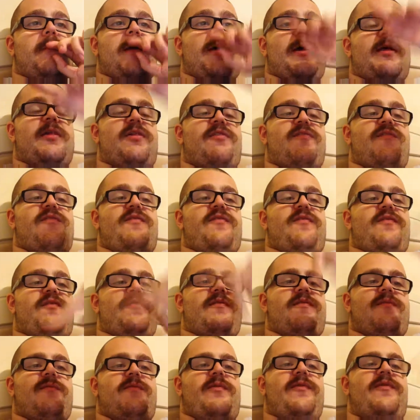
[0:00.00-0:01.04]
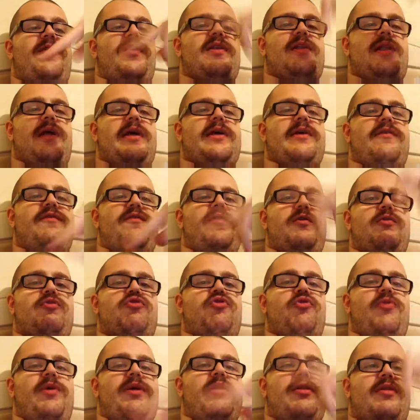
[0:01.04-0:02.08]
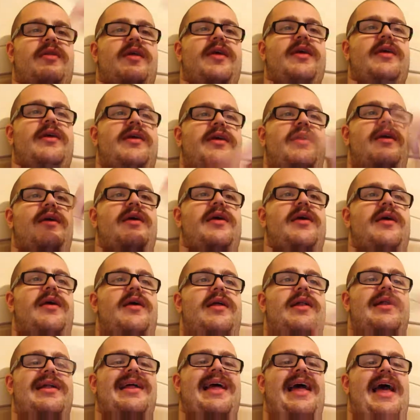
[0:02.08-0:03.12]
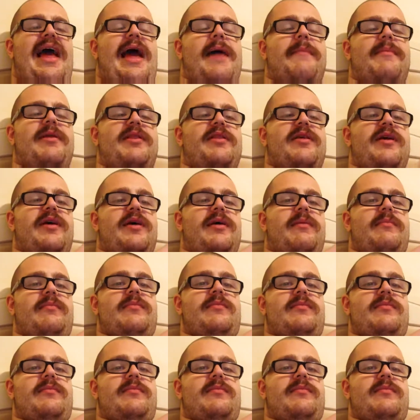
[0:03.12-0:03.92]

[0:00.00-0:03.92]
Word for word: uh, within like a futuristic habitat